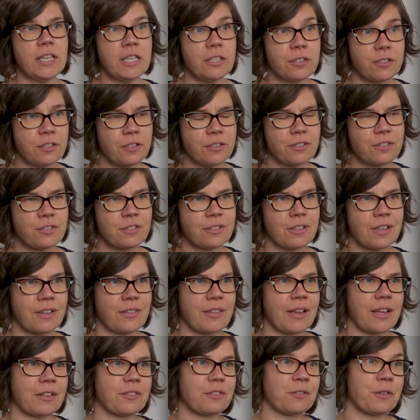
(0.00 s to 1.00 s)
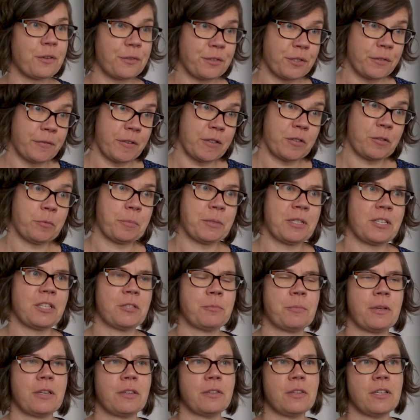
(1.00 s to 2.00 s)
leaders, and that's those of us who
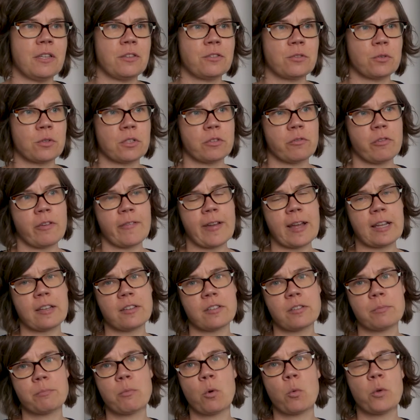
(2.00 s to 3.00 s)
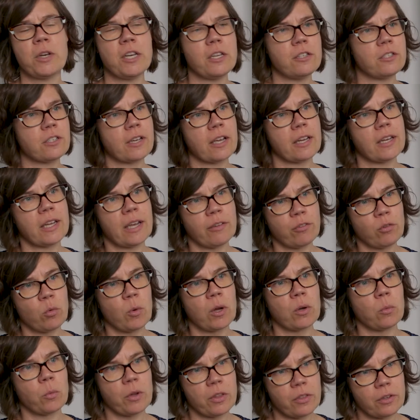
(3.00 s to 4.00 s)
participate in these sort of events, but we need to get
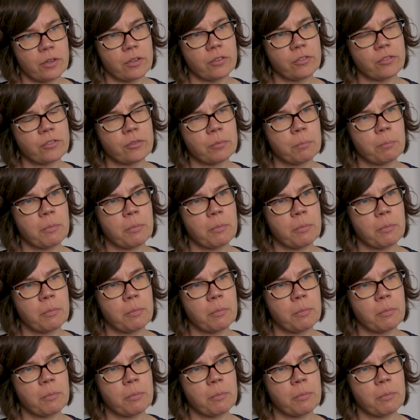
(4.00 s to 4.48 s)
everyone with us,